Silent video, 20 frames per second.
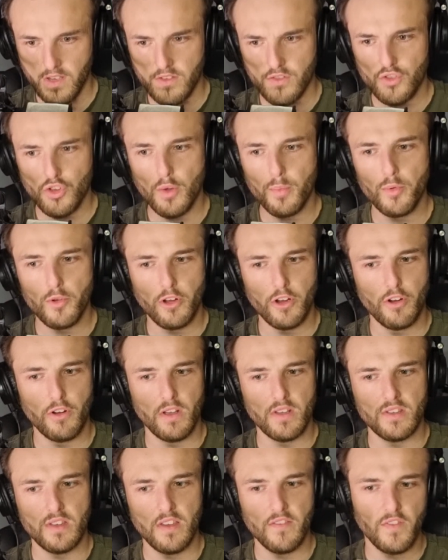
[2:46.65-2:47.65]
Super
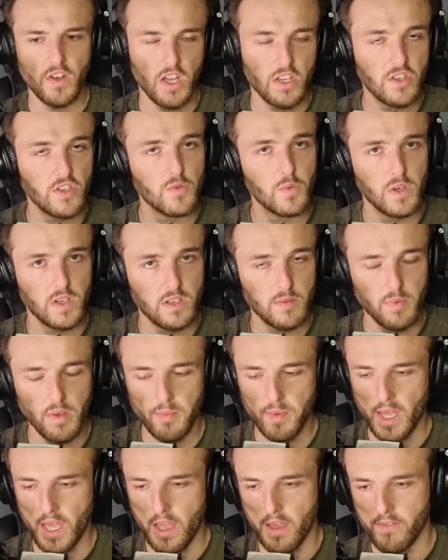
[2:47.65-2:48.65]
aggressive. I just want it to be a
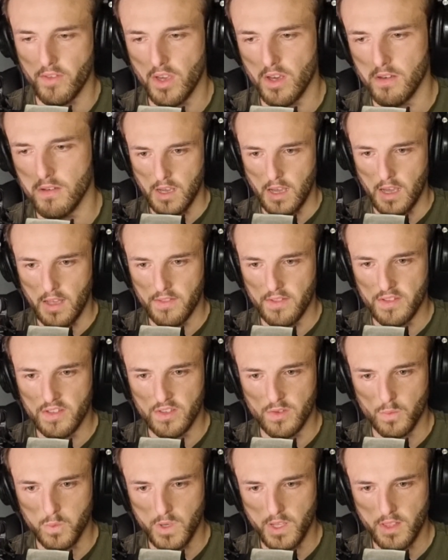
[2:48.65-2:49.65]
bit heavier. And this
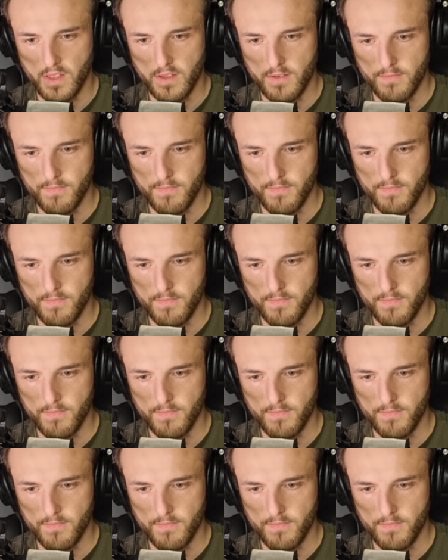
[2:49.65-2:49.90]
is with.